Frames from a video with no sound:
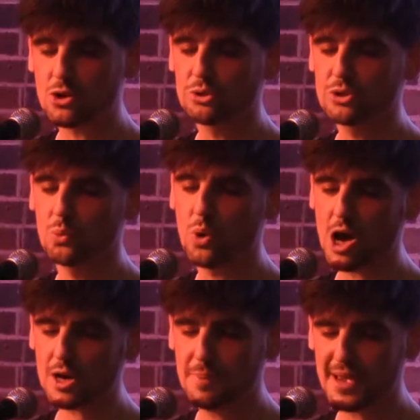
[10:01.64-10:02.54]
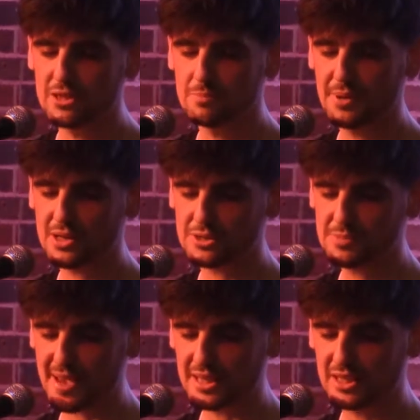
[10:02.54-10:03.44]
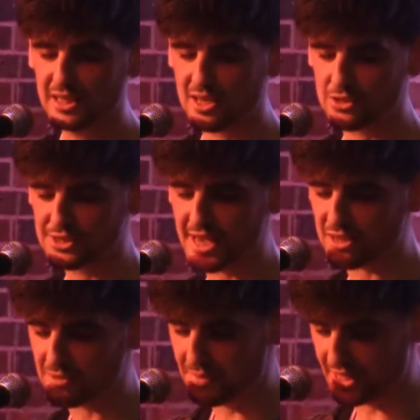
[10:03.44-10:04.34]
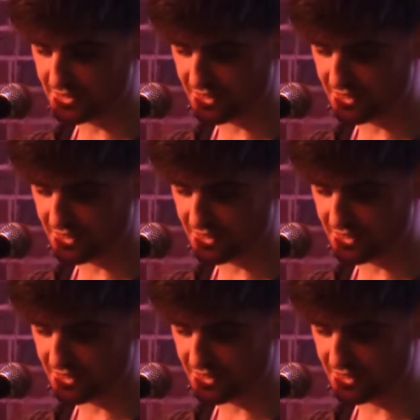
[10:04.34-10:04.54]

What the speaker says: Go to work, pay the bills, make the kill, take the meat.